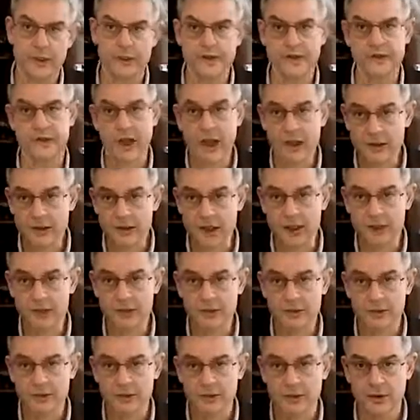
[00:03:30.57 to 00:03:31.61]
As an
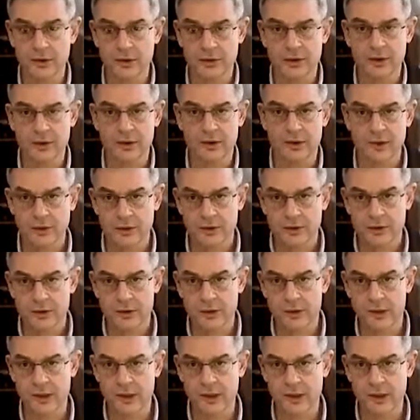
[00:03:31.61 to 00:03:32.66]
adult,
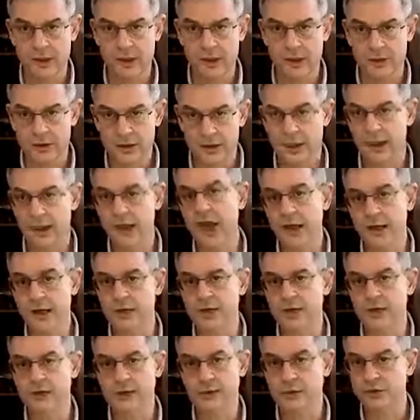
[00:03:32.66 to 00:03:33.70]
the
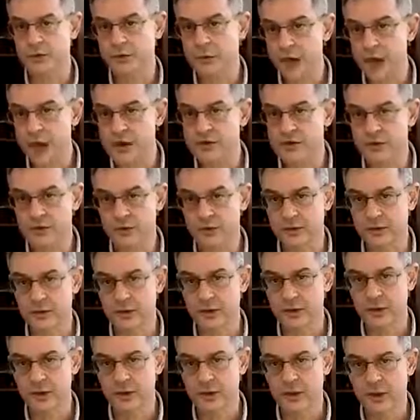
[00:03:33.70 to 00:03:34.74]
client or the patient
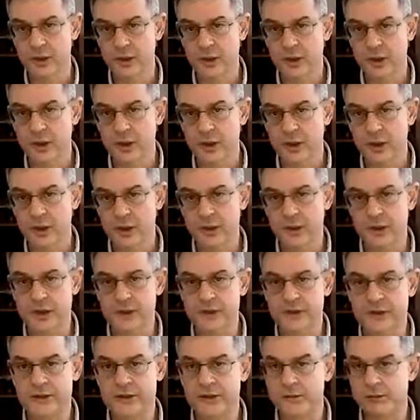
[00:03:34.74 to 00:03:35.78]

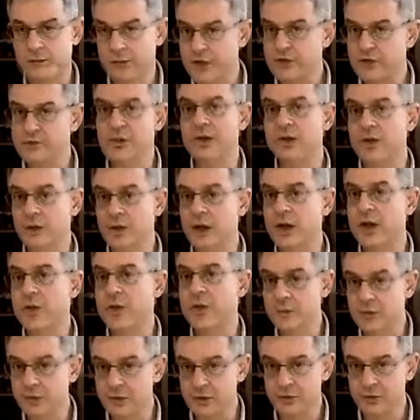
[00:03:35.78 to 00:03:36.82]
is much better
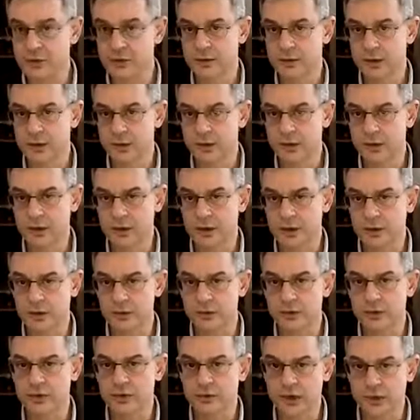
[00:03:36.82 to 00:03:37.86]
equipped
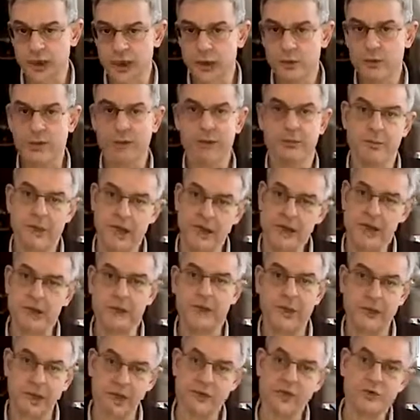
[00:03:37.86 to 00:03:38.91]
to deal with many
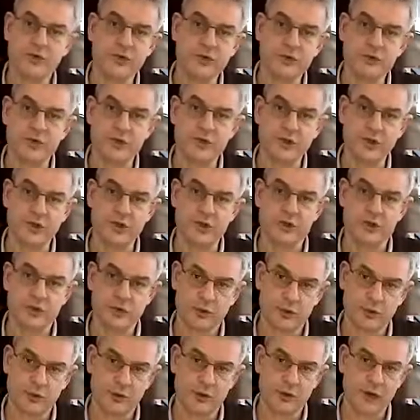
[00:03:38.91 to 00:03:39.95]
of the issues
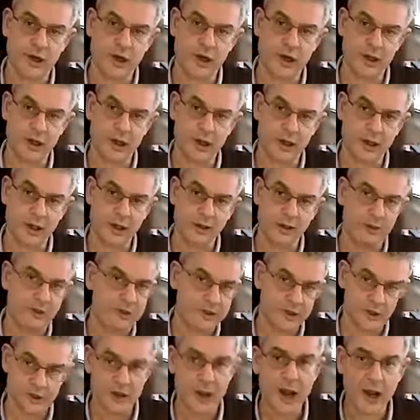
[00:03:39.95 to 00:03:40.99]
which, when he
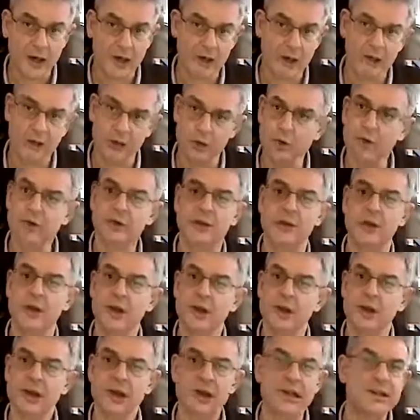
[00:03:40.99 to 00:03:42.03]
was a child, looked
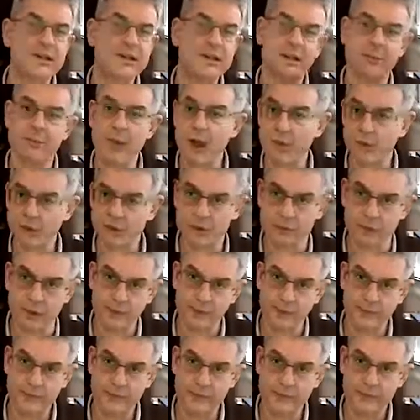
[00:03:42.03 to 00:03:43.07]

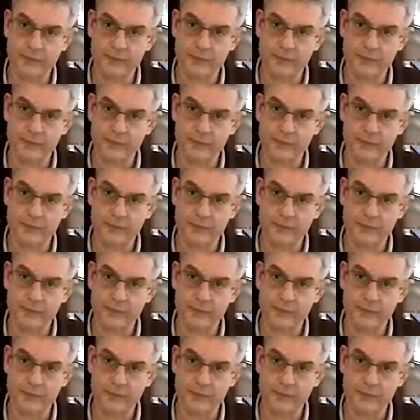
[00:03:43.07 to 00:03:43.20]
insurmountable.